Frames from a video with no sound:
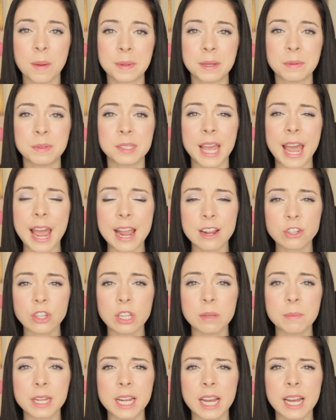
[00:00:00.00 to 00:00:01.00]
It was
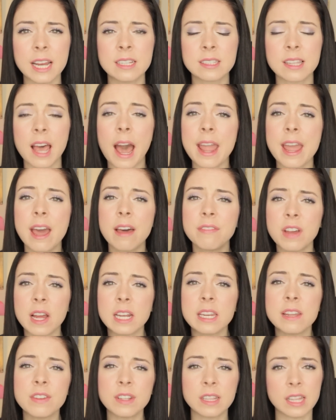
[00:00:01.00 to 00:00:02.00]
actually because I have
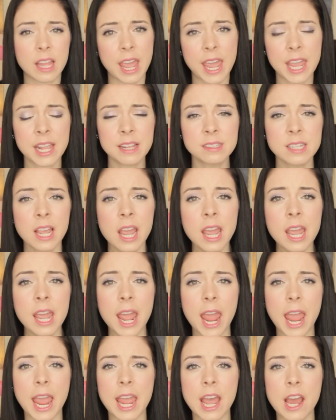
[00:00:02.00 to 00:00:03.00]
uneven legs,
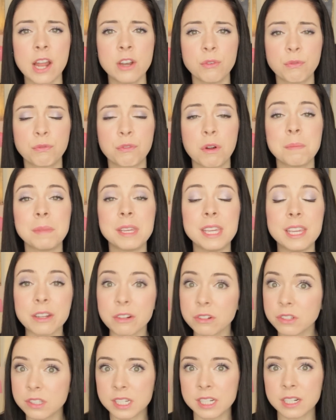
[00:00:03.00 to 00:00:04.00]
and from
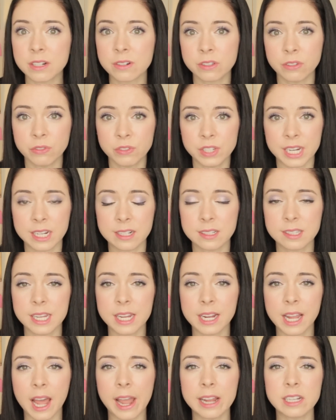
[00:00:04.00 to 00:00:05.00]
years and years of
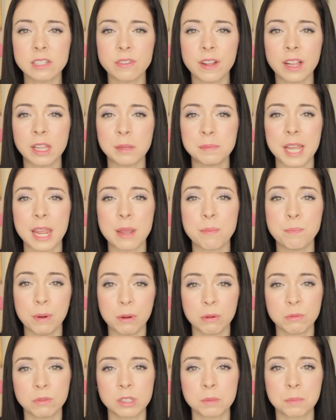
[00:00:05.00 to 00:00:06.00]
dancing, I developed a
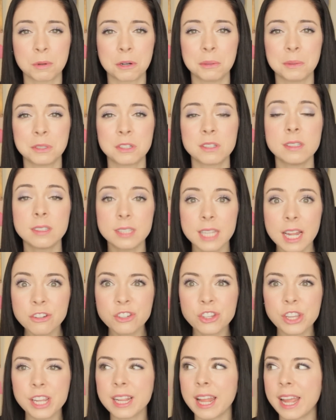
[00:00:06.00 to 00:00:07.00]
bone spur, which is
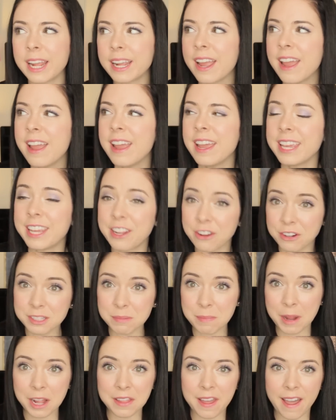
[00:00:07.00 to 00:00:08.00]
essentially like, here
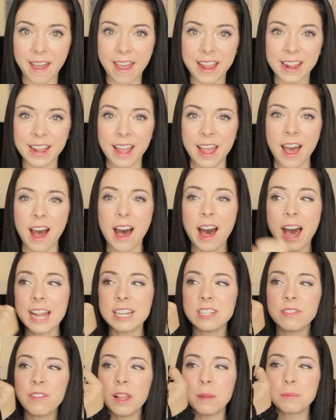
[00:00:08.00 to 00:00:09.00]
is my leg.
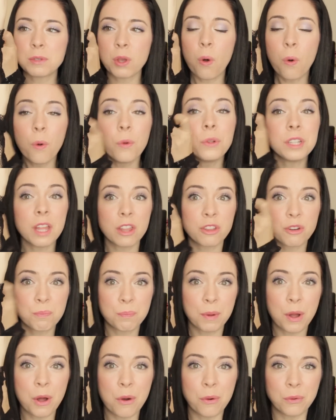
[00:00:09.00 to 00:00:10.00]
I developed a whole nother
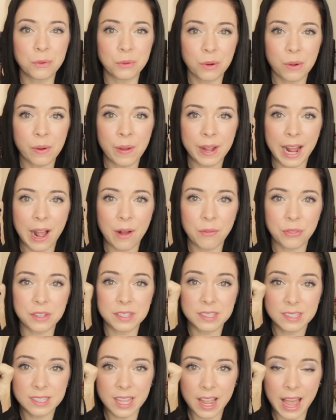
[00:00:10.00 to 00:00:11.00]
bone growing out
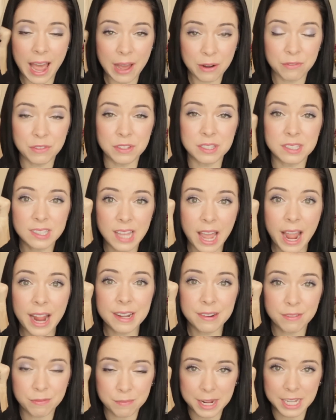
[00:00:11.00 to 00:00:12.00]
of the
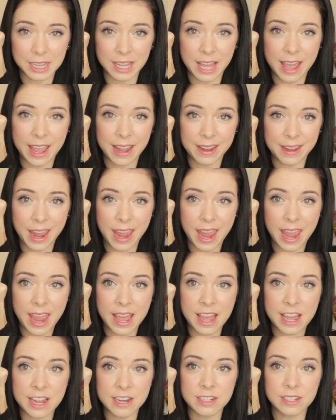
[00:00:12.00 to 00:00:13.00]
side of my leg,
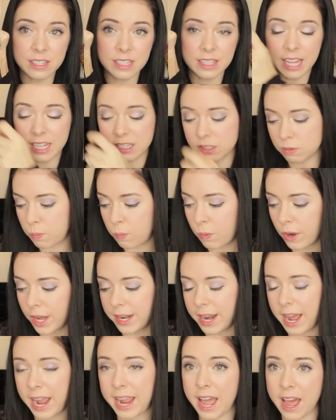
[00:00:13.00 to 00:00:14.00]
and that's
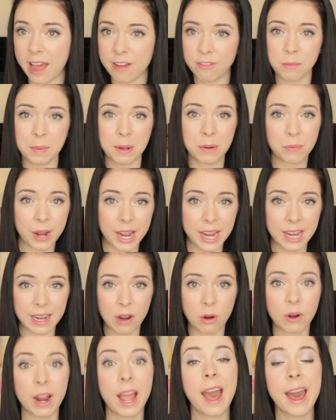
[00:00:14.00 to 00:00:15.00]
what I have on my right,
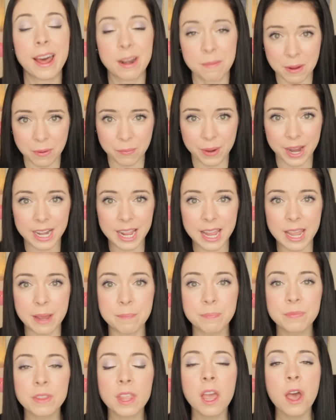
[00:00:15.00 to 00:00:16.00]
or had on my right hip.
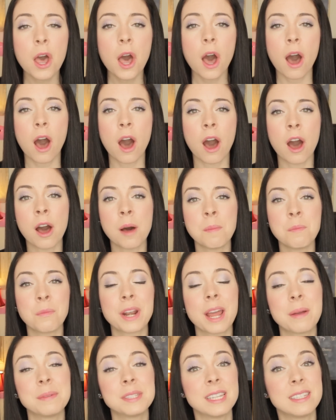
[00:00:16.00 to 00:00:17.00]

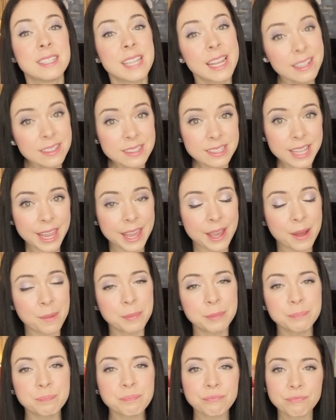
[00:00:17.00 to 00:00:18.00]
When I was at dance camp,